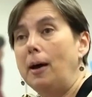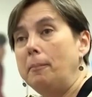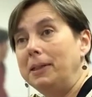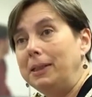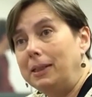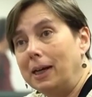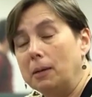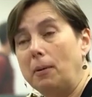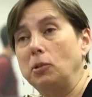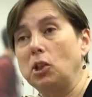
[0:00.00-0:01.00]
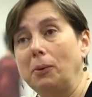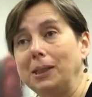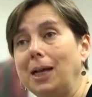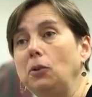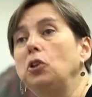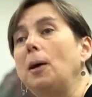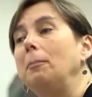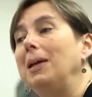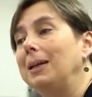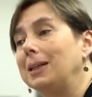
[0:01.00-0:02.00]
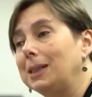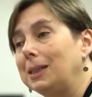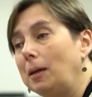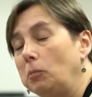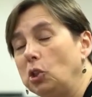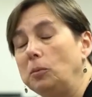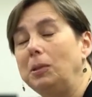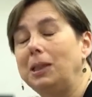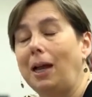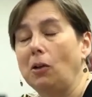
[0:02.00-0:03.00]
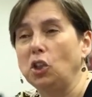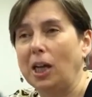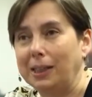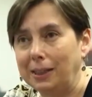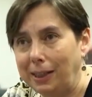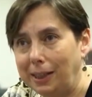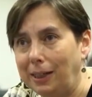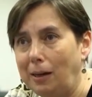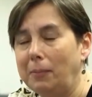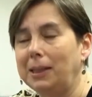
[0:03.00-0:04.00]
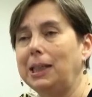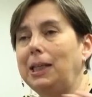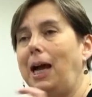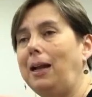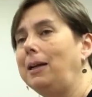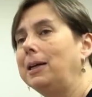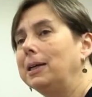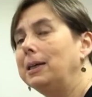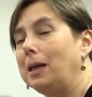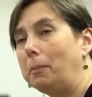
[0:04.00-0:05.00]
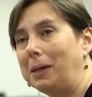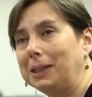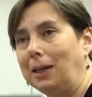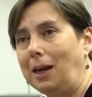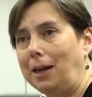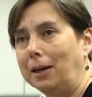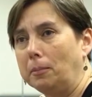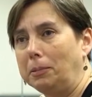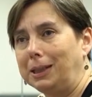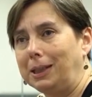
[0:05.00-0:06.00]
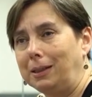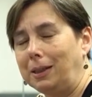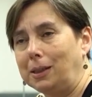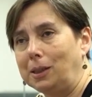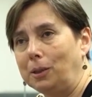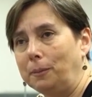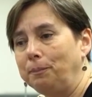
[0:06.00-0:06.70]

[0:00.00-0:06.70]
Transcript: But as we move forward, we also need them to leave the materials behind and move on to representation.